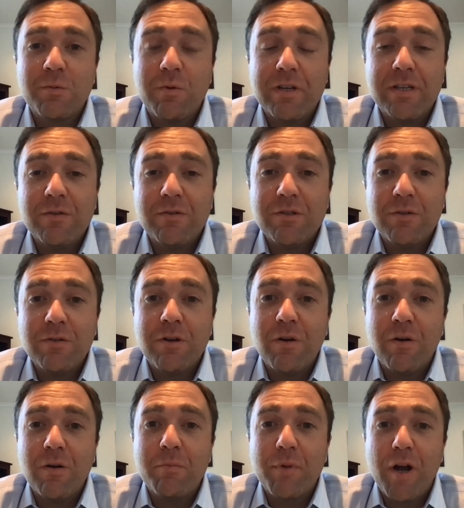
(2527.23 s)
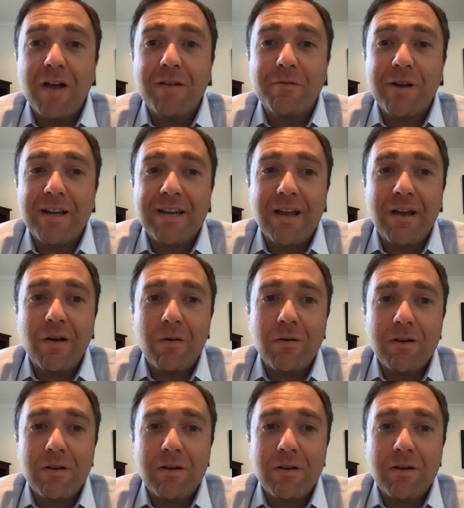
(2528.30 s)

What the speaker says: when you do go abroad right now.